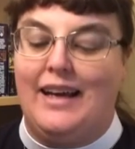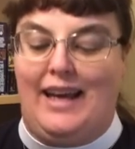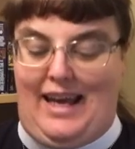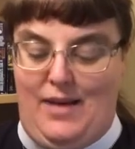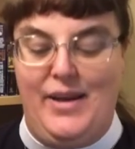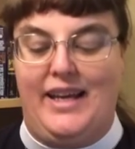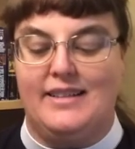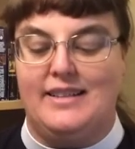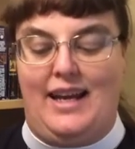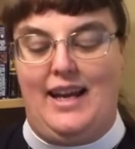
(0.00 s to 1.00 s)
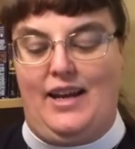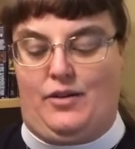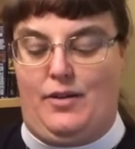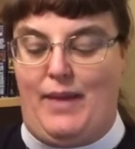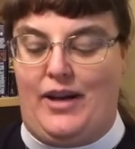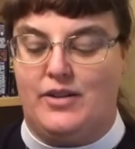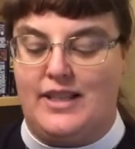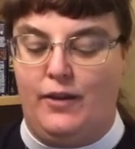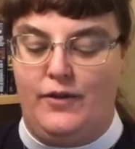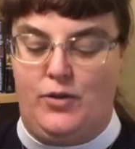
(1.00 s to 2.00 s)
Amy can stay here and make
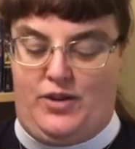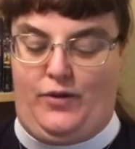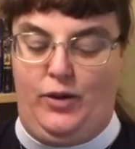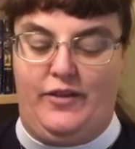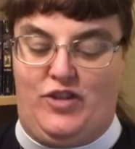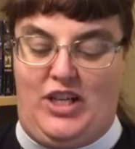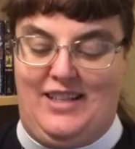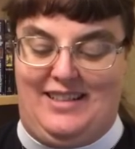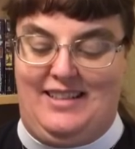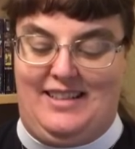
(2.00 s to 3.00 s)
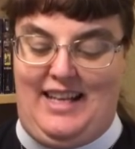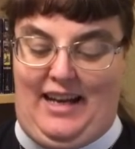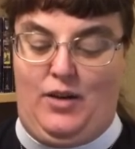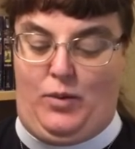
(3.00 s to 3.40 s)
herself useful if she isn't sick,